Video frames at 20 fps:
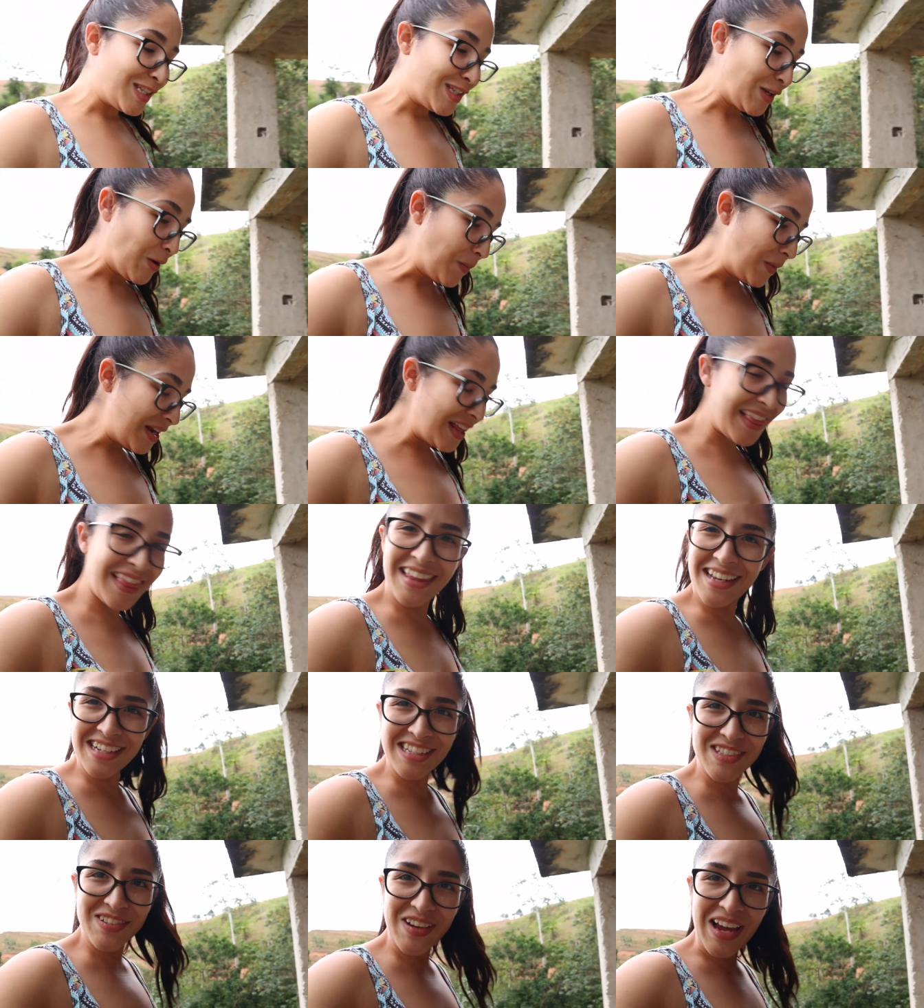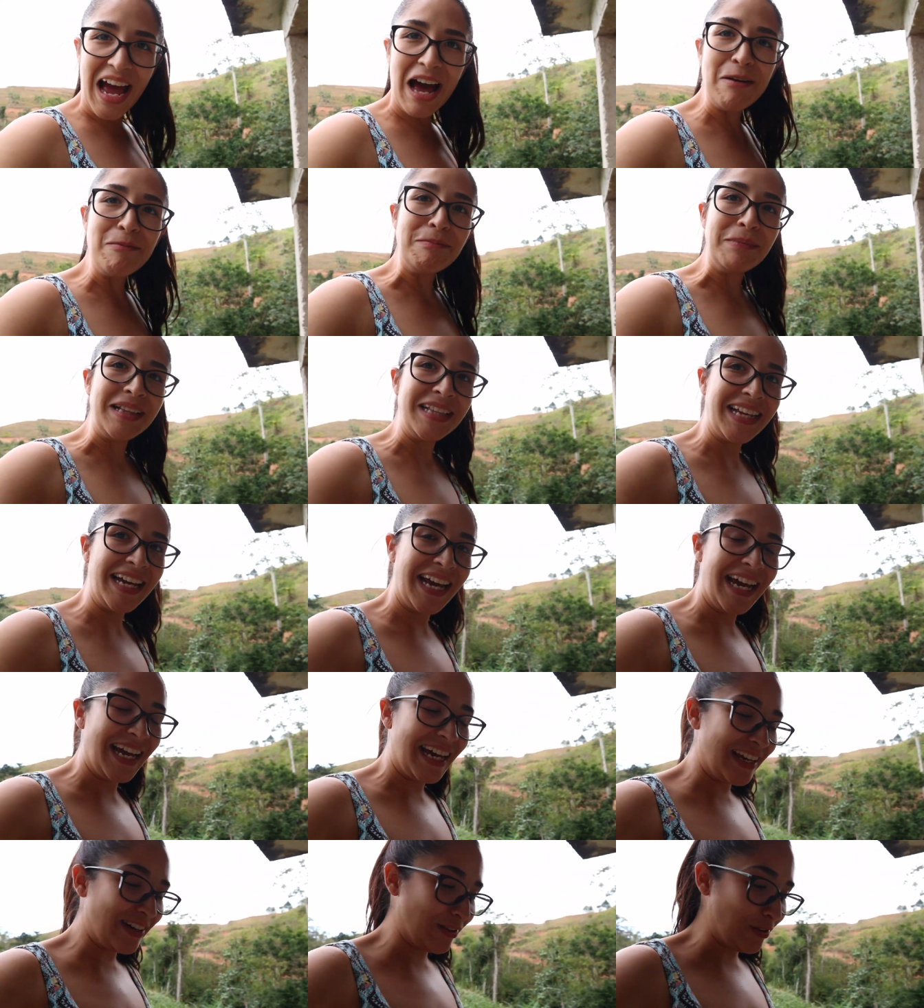so many things we have
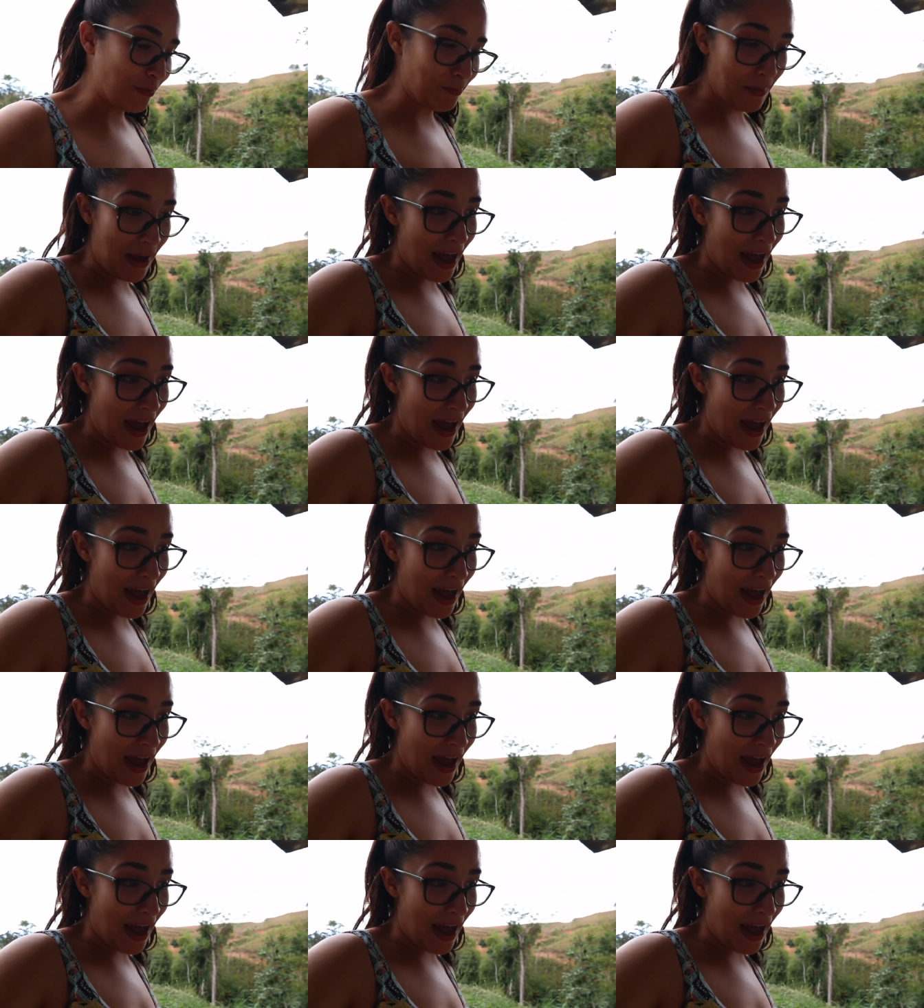planned on